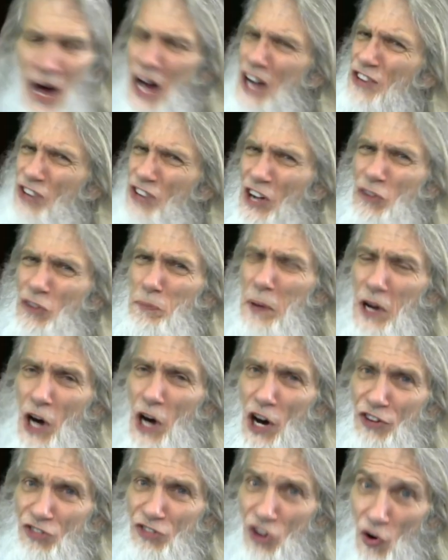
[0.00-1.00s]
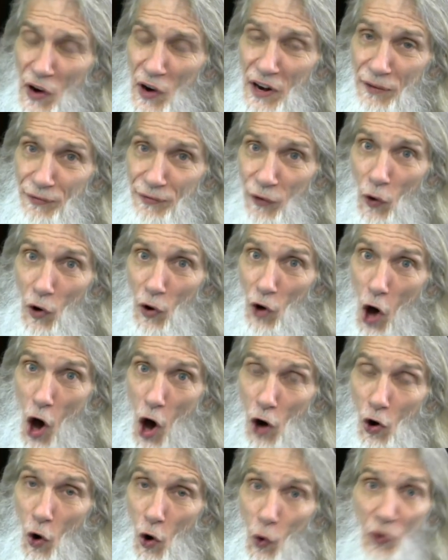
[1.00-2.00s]
Just because you're in it for a
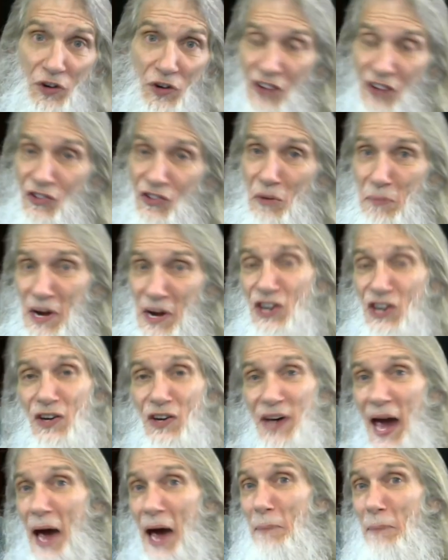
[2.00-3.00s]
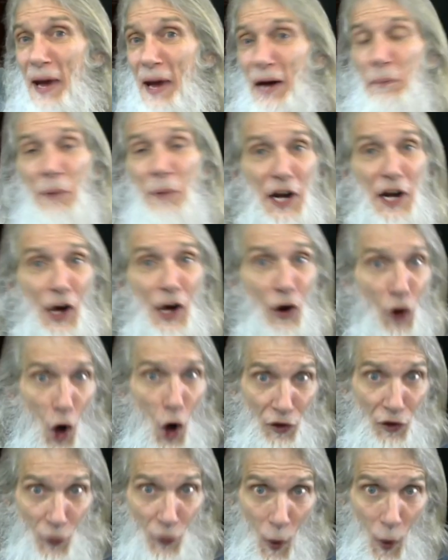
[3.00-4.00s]
long hold doesn't mean you can't make money
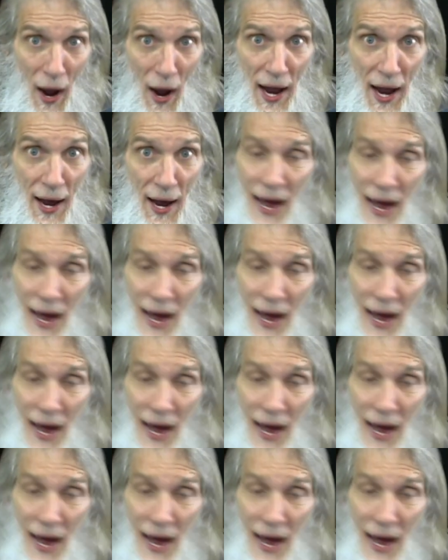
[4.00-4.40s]
along the way.